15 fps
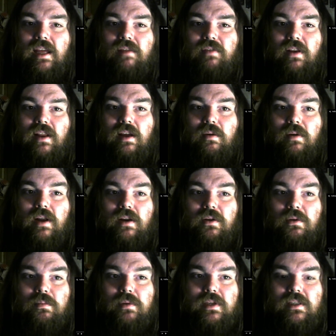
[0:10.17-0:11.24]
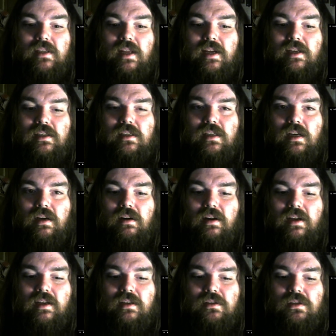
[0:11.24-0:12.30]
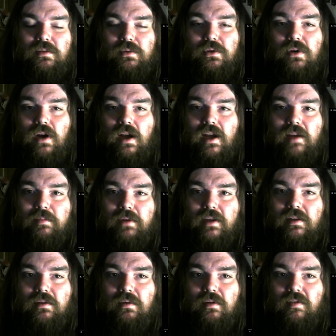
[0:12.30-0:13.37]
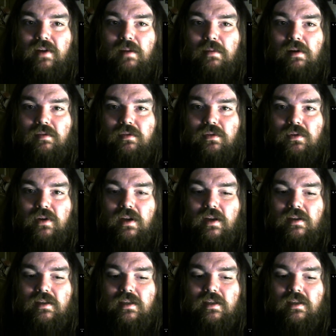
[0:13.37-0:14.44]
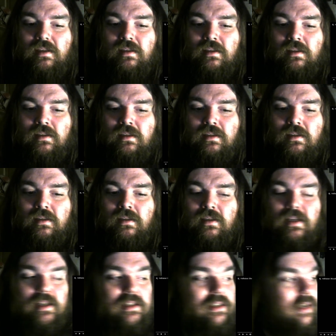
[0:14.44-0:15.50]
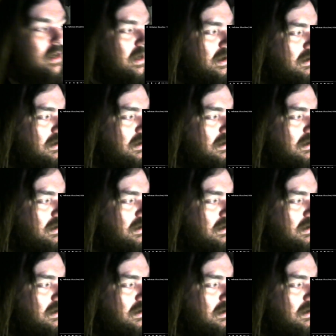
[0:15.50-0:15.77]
If you like what I do, please like, share, and subscribe. Click the notify bell for new content. And check out